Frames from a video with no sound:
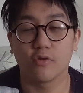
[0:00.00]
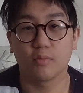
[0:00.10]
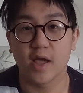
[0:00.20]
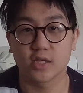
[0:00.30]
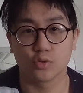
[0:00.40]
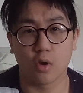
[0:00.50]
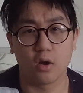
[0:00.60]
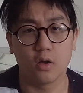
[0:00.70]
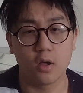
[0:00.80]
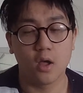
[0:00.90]
over the place as
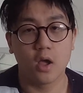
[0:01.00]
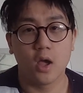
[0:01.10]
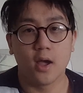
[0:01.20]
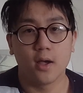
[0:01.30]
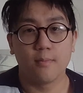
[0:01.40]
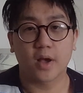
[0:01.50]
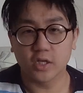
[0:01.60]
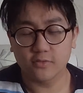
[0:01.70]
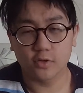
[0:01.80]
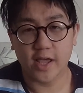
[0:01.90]
well
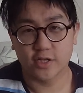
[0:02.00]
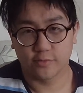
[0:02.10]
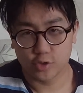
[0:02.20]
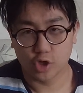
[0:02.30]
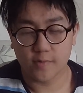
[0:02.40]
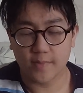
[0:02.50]
because of the nature of the job.